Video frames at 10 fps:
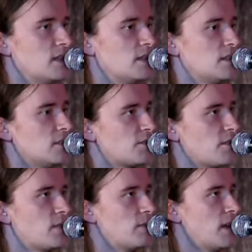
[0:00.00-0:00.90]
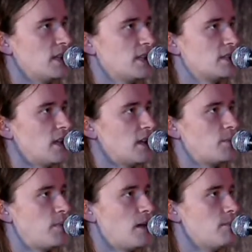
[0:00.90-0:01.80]
driven by like a lot of the
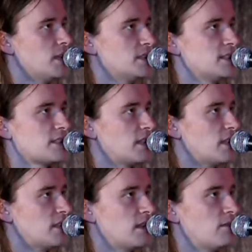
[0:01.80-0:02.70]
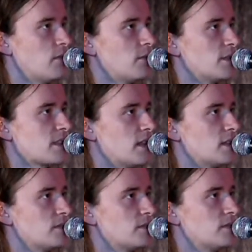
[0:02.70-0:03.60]
pop melodies that I've always kind
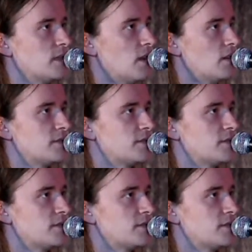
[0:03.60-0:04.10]
of loved,